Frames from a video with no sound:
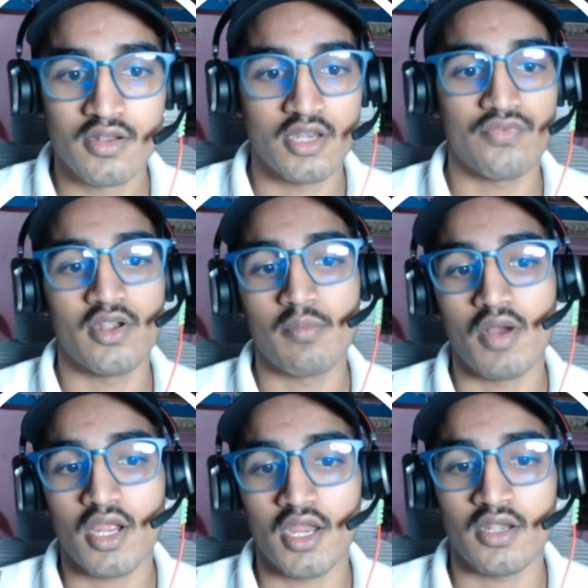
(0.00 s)
different
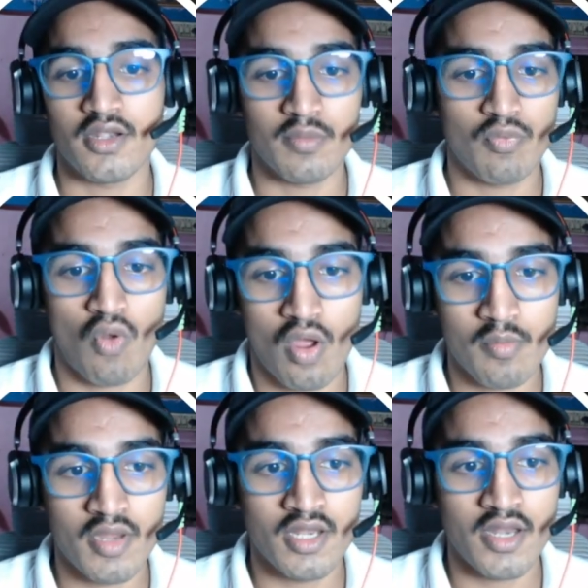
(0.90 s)
bucket
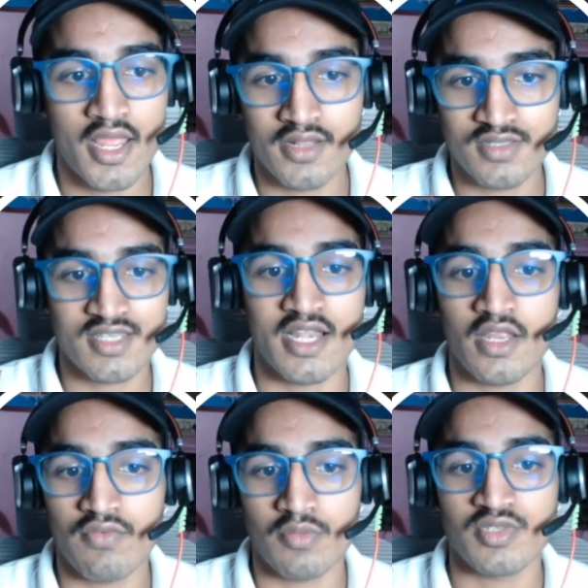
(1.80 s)
deployment and the
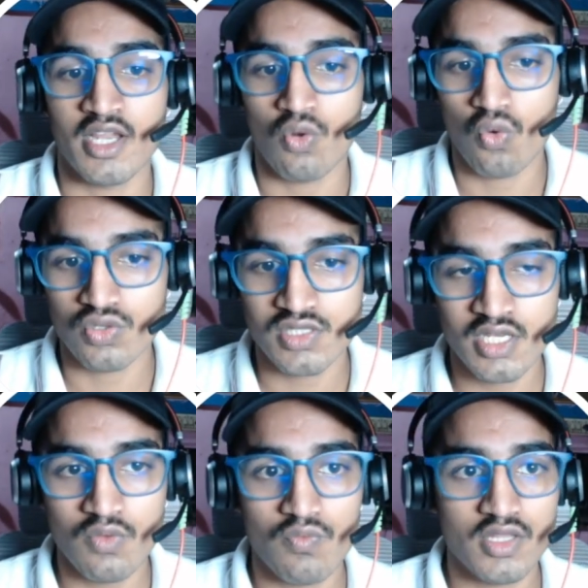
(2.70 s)
static website
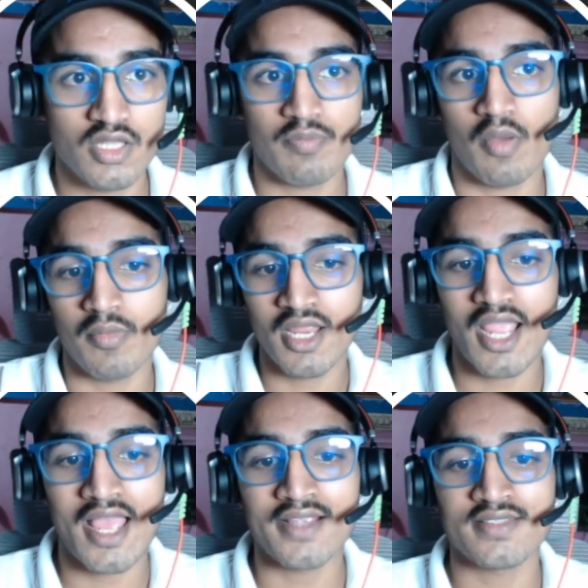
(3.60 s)
hosting with the public
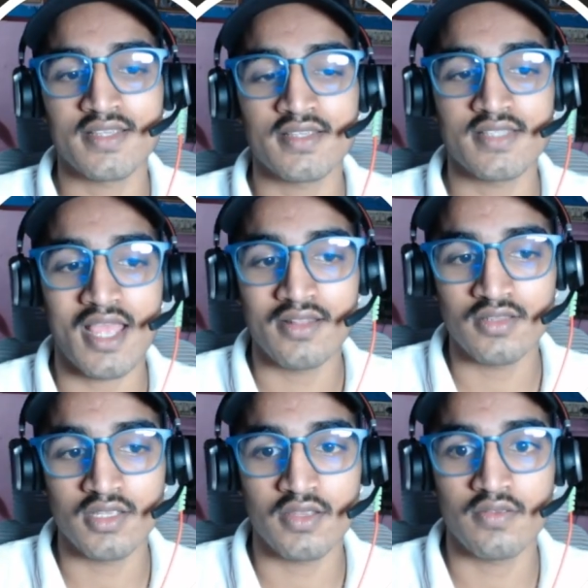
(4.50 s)
access
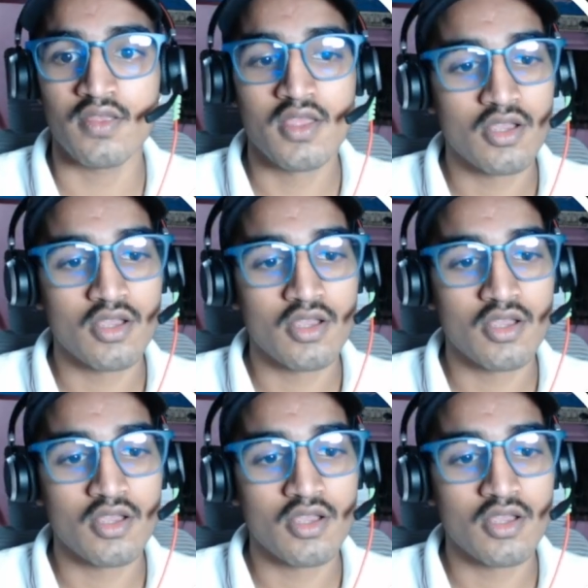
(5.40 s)
and the